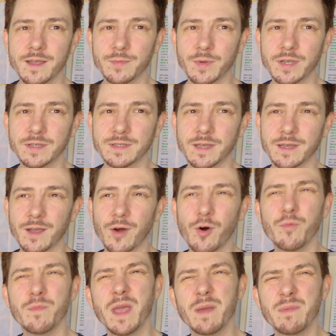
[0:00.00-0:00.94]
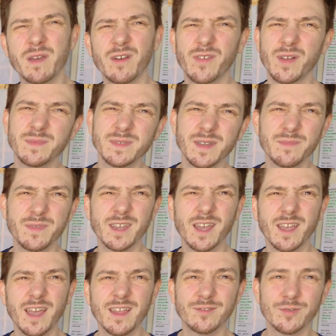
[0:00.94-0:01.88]
because like, oh, maybe I film something
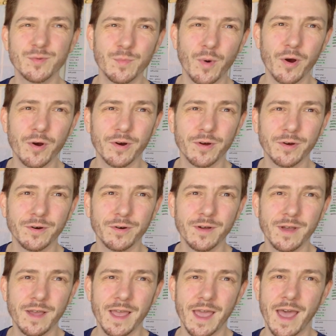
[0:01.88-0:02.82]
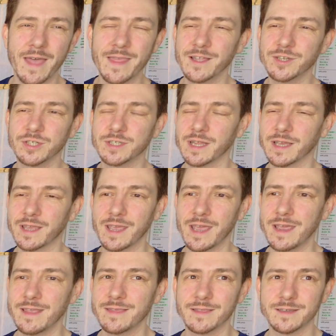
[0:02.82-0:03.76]
again tomorrow. And then just like
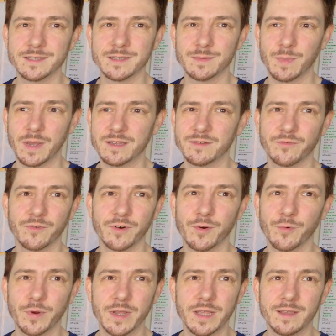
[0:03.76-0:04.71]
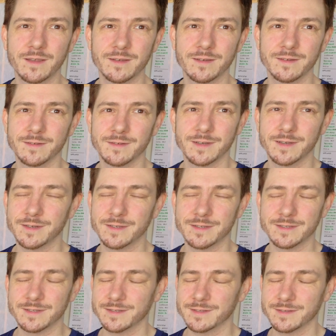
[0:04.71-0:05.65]
in the space for a week
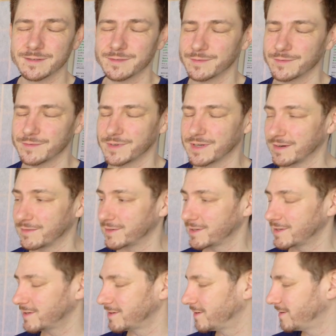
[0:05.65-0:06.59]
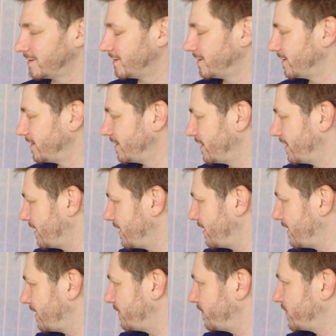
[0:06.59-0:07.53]
because whatever.
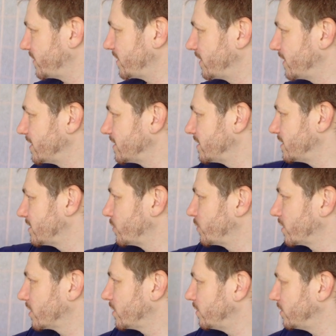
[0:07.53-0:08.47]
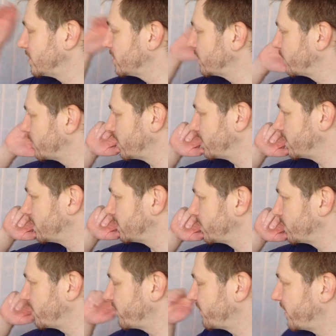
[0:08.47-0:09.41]
So this is super cool, super
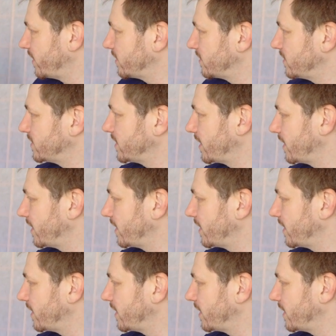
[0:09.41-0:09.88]
fun to set